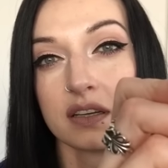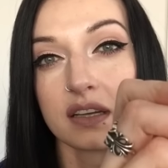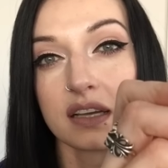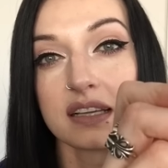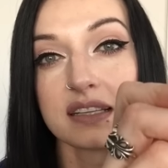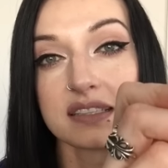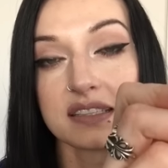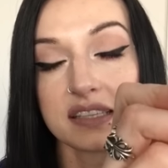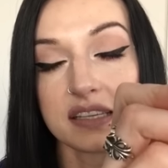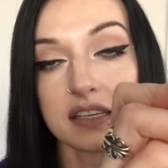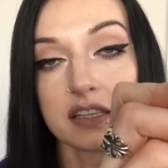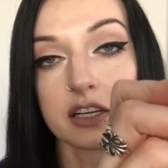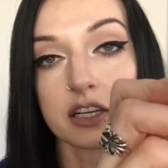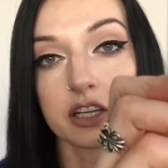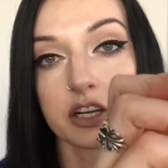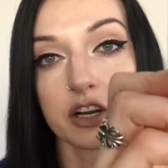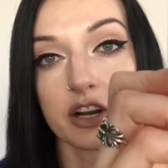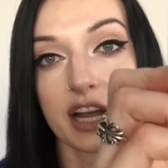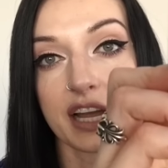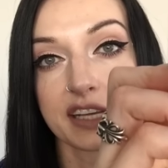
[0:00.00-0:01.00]
Concealer
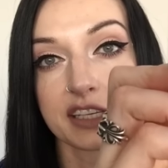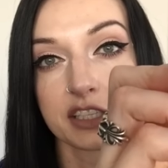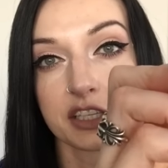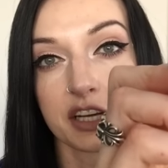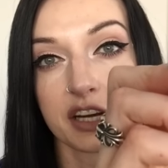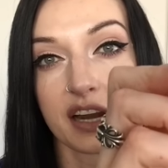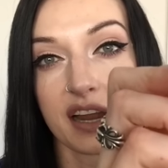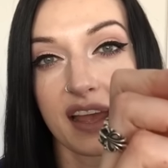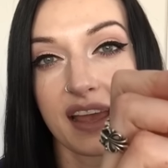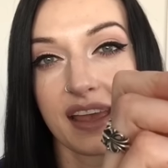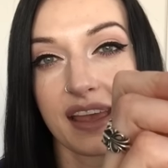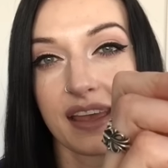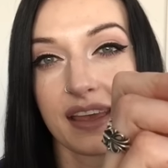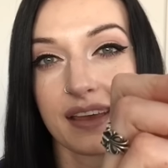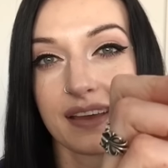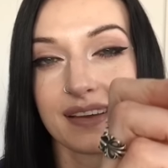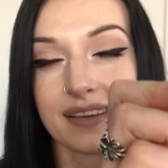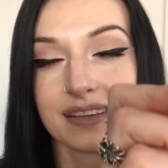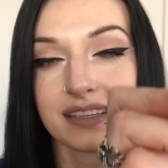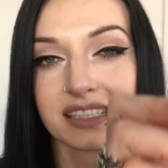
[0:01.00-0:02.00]
Corrector,
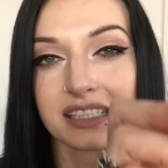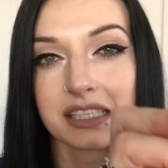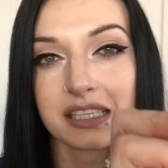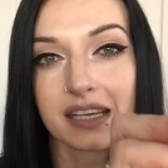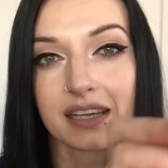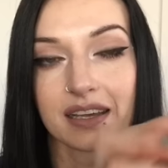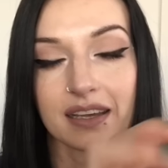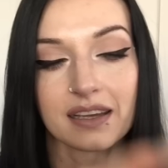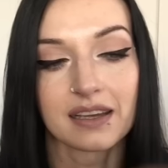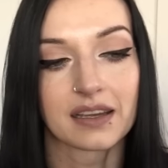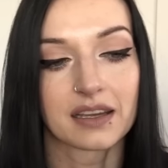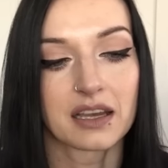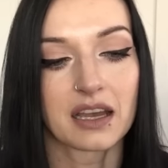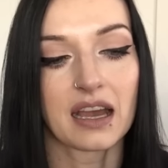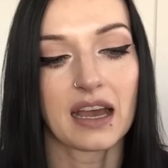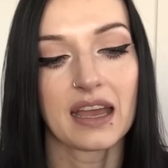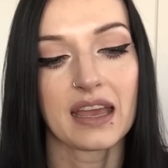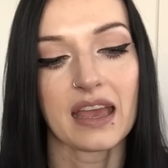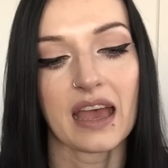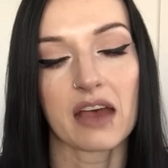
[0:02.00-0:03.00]
and
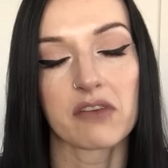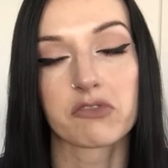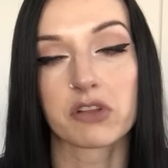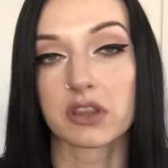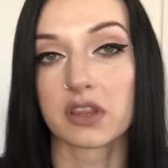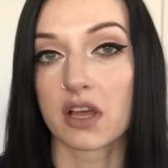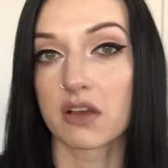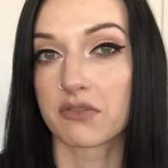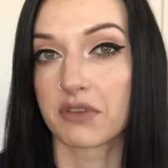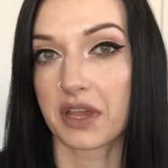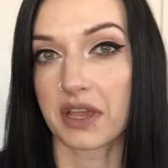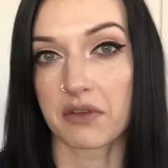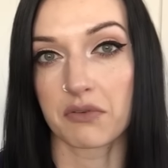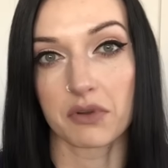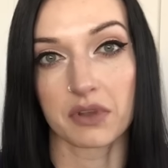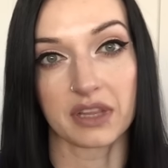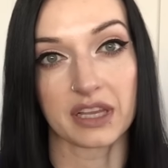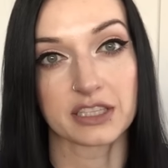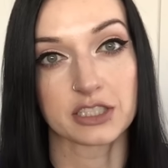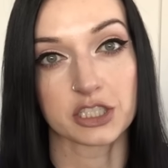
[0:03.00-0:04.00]
I have a love-hate
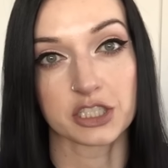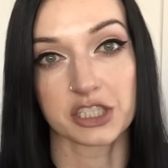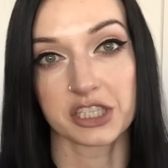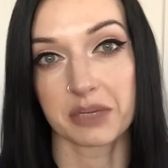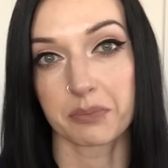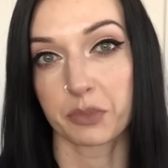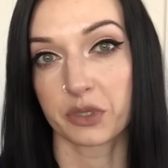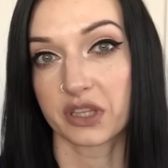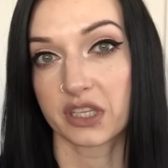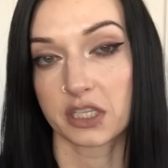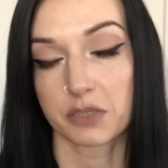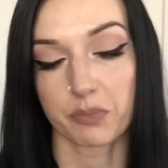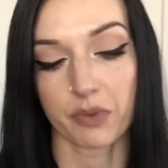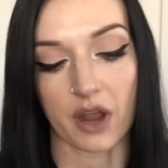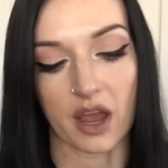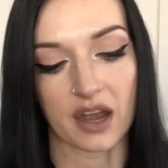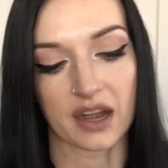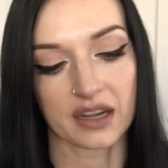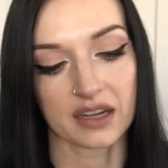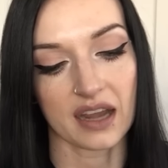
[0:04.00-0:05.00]
relationship with this
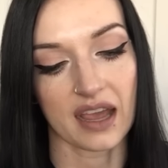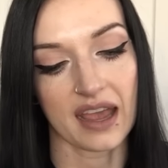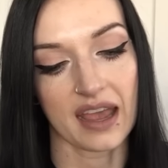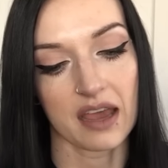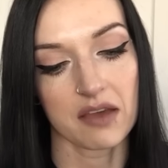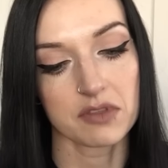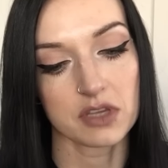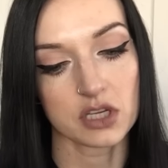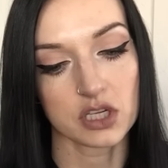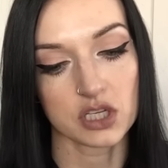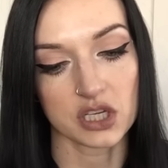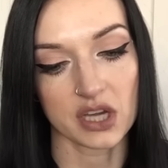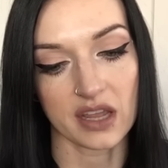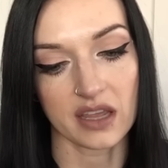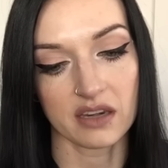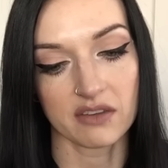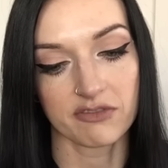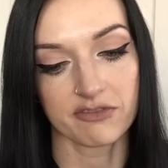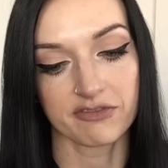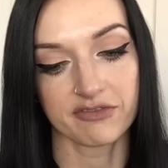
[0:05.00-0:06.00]
product. I have the
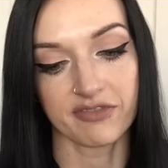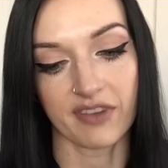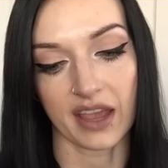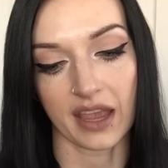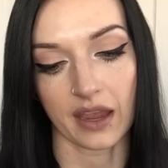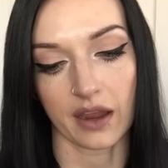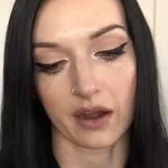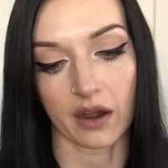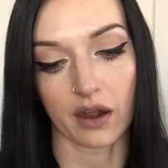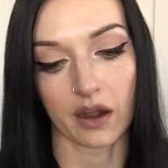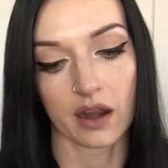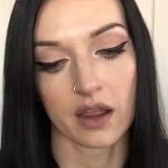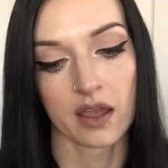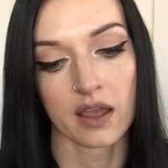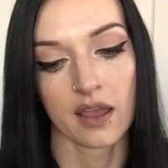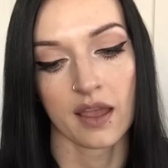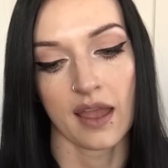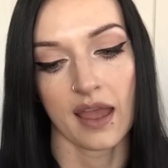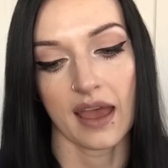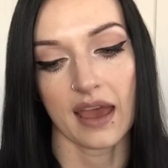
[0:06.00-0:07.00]
shade Fair,
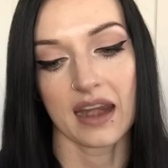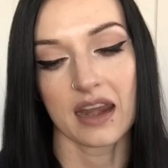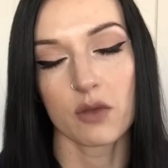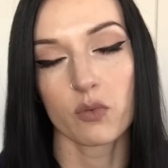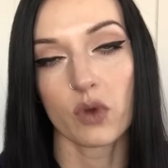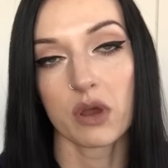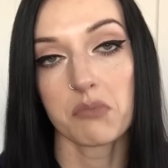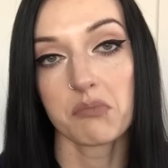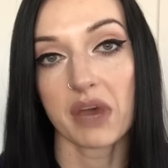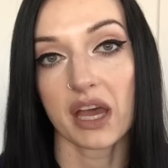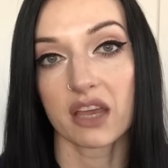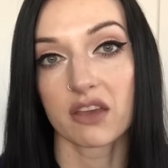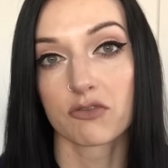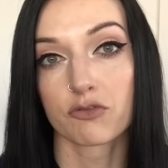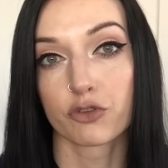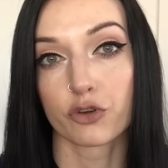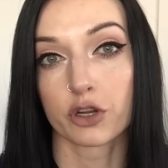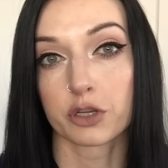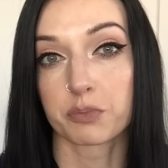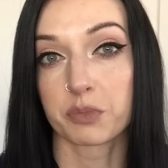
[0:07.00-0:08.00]
and I went back
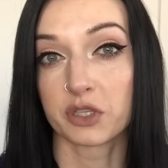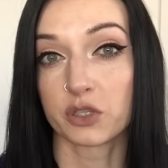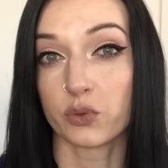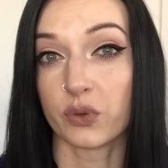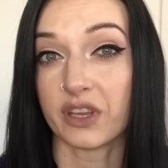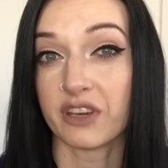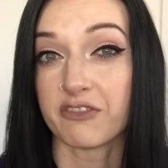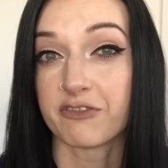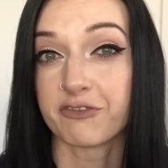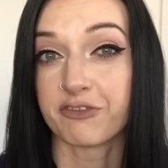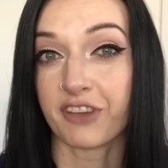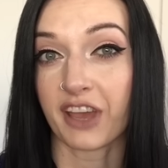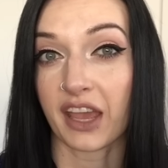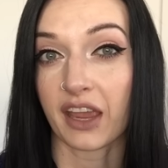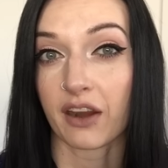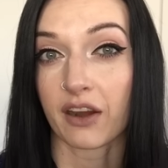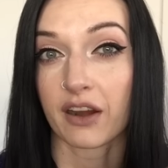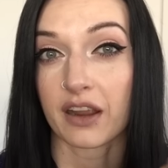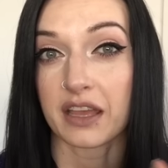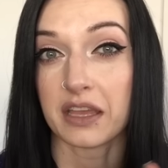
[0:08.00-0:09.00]
and forth between
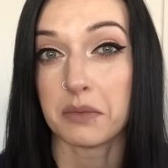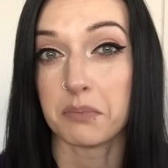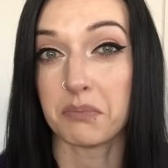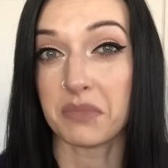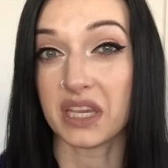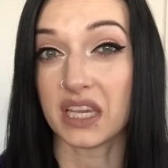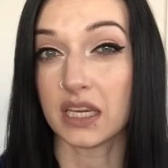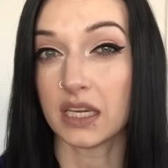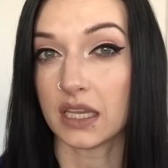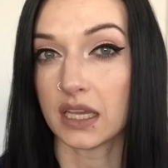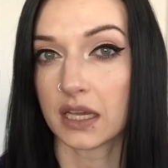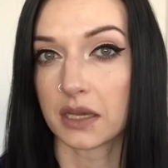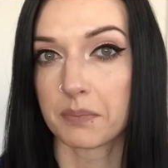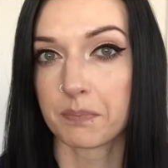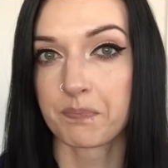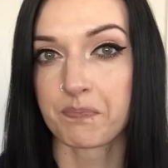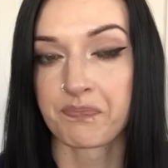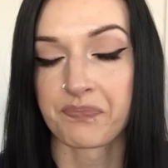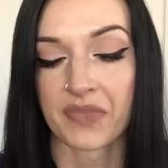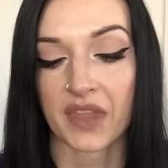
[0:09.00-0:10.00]
Fair and
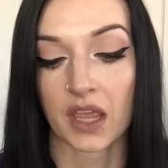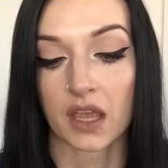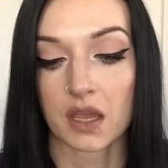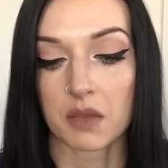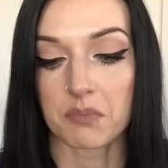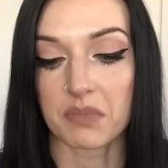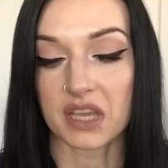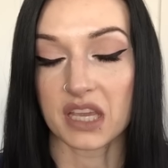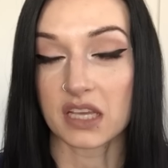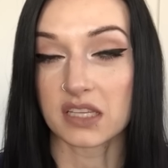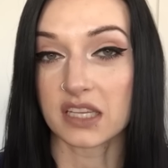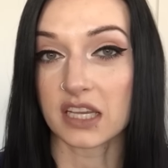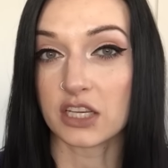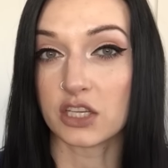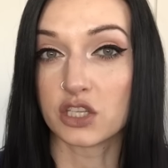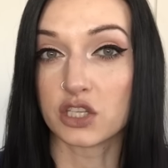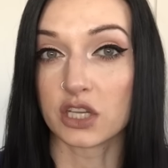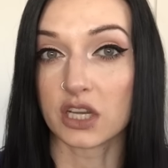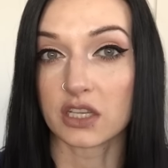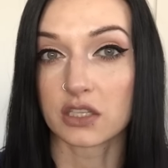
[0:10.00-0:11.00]
Medium because I
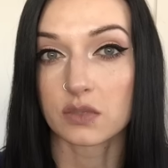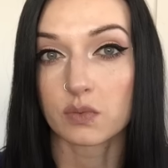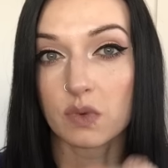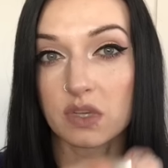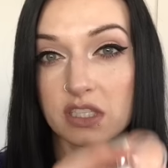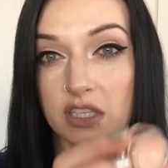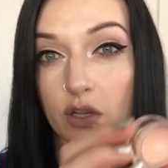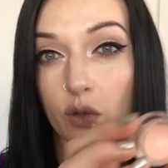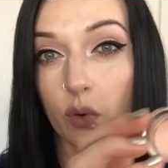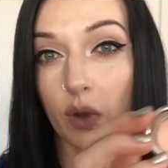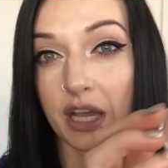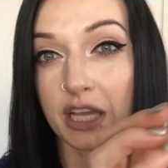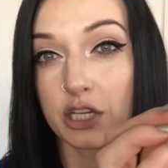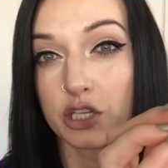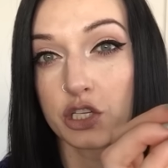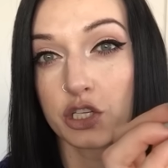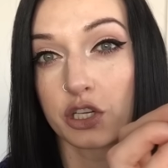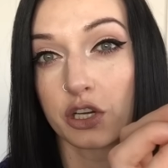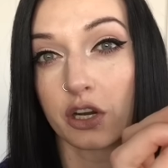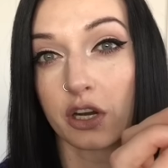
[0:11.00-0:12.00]
just wasn't quite
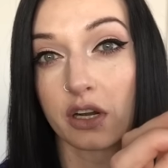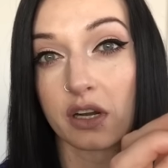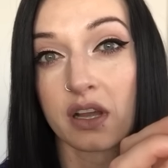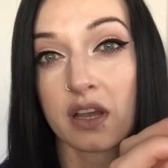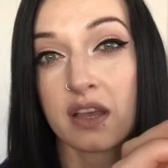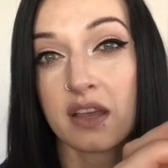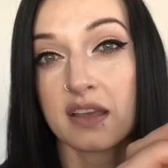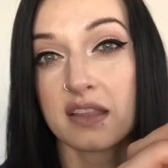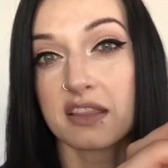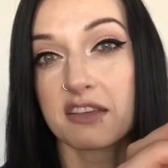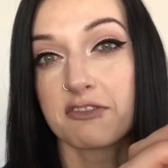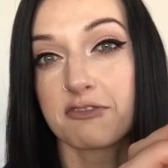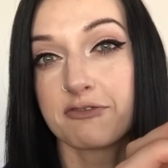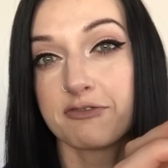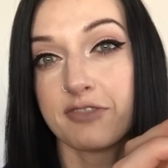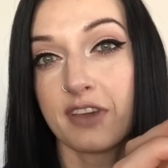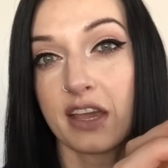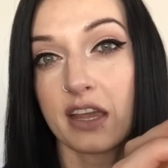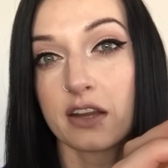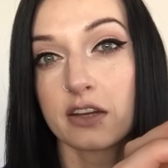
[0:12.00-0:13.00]
sure. The
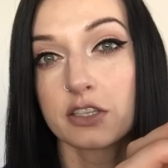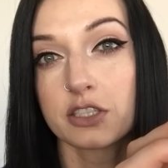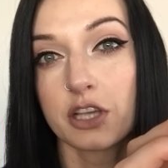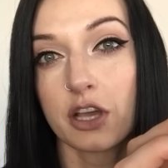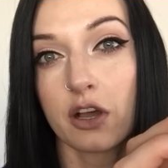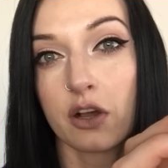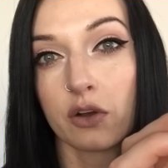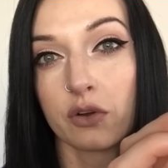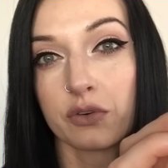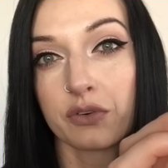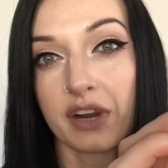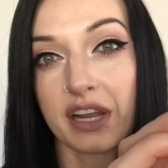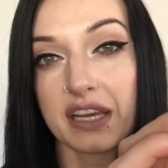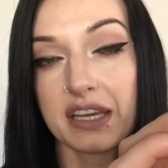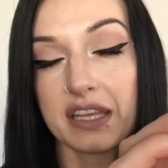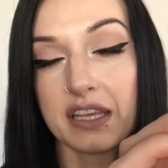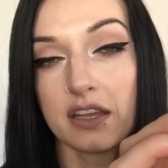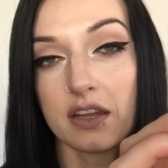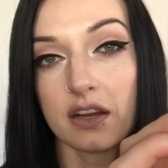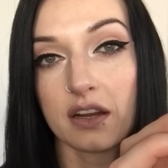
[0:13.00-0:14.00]
fair tone
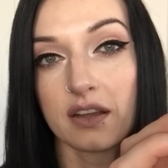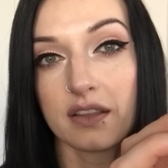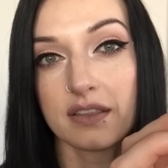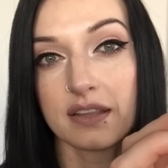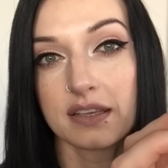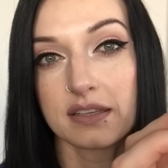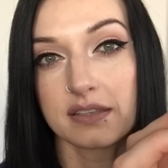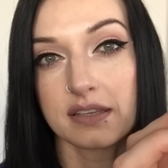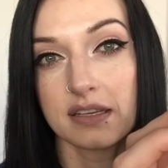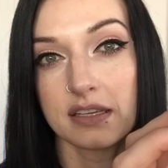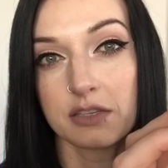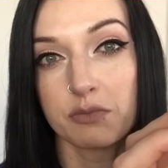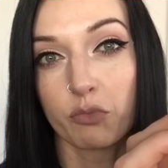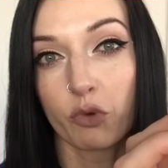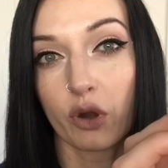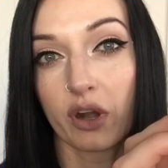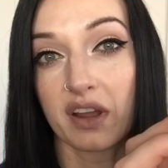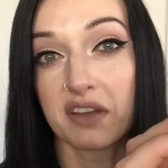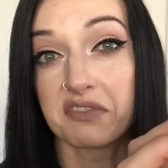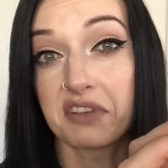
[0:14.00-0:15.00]
right here, this is
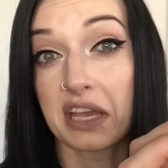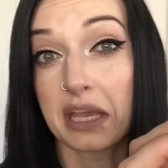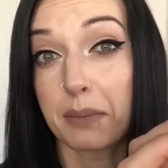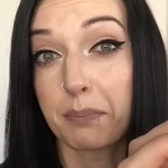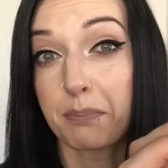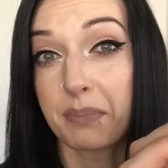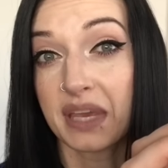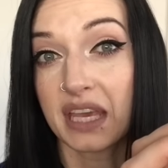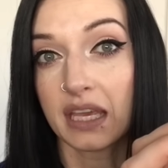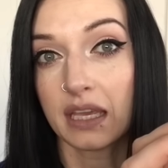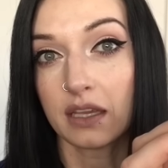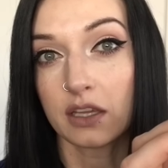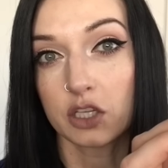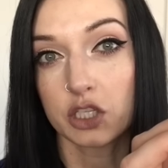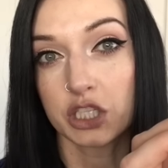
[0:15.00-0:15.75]
more of a pink